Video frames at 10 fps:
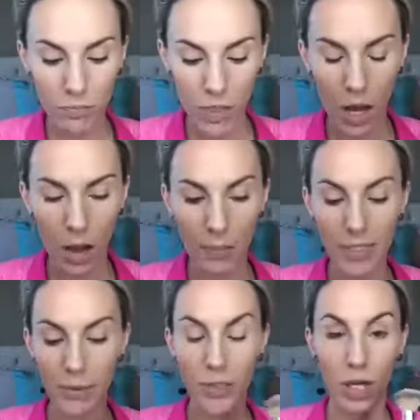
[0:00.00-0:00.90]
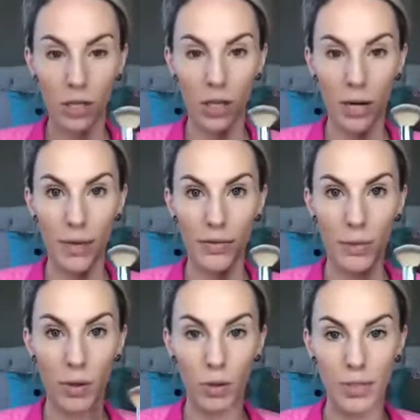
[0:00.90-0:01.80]
because I've been talking a lot about the
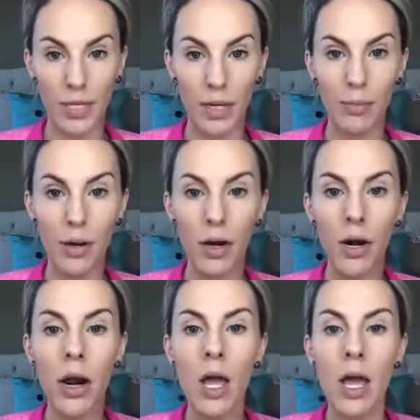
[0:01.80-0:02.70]
Behold setting powder.